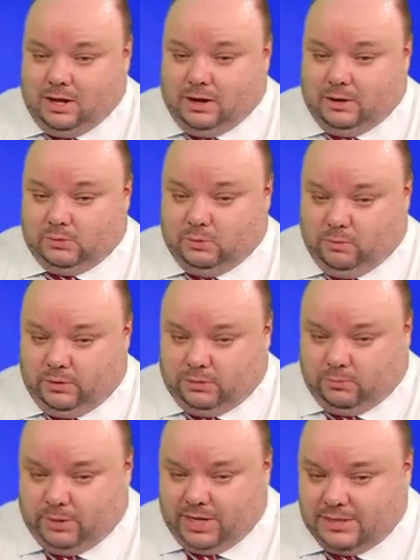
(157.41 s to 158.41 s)
Our
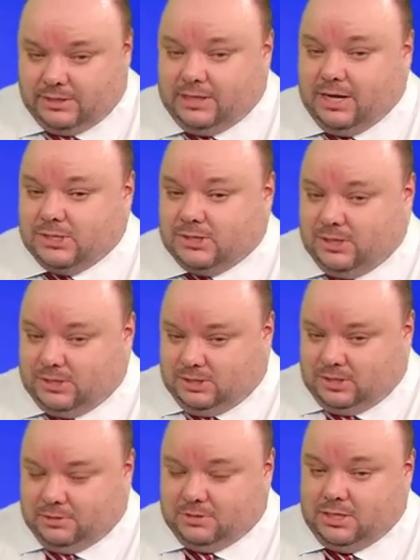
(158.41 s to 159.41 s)
north wind gusting
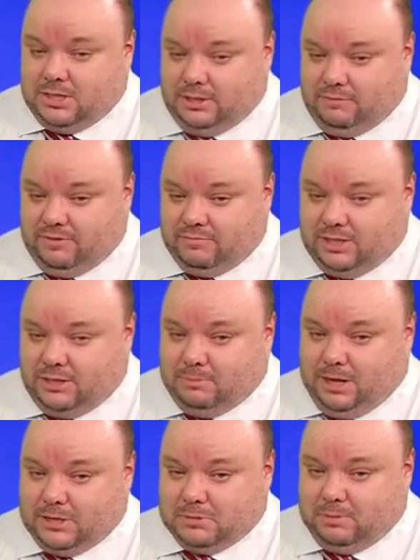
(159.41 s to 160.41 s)
still 10 to 15
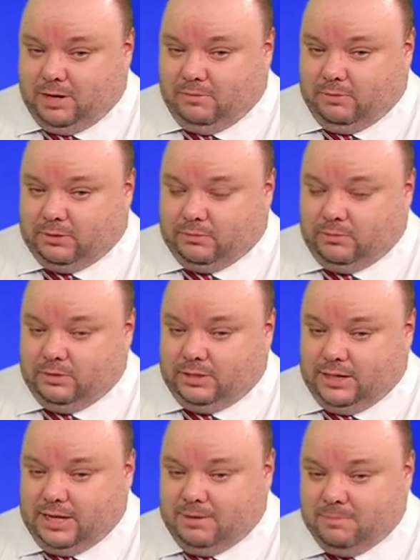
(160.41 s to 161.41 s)
miles per hour through the
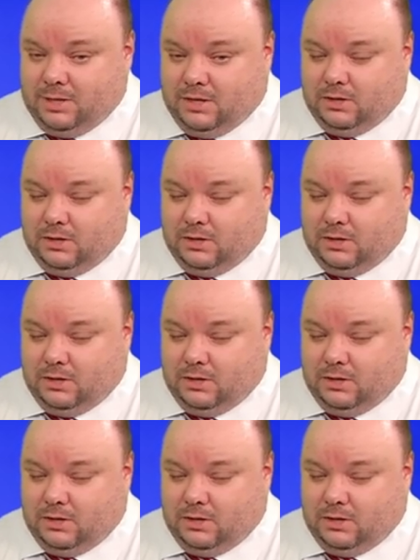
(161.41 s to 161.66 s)
day,